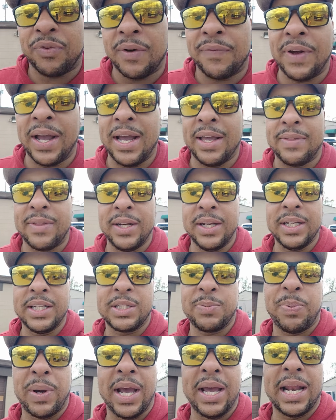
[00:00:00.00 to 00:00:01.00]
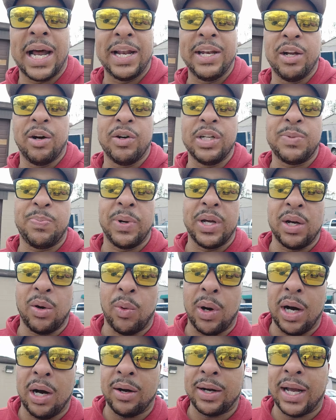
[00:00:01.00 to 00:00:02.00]
with Anthony Spade. I know it's been a
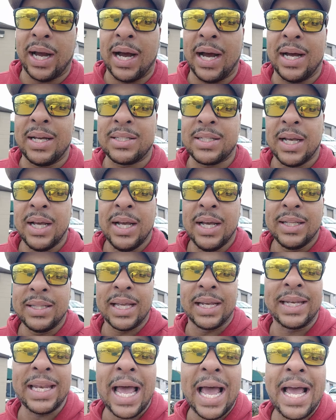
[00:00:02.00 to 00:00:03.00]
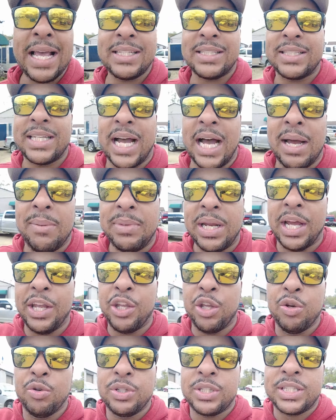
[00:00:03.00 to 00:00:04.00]
while, guys. The last time that
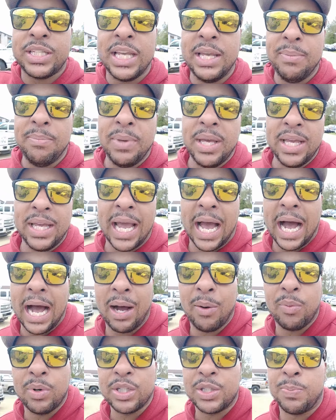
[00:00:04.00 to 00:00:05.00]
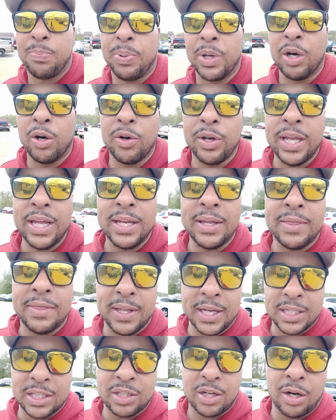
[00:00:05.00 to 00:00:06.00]
you see me, I was building
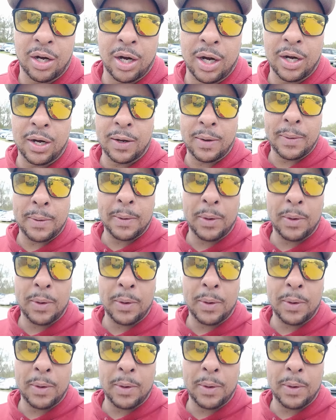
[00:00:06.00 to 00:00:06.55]
this car,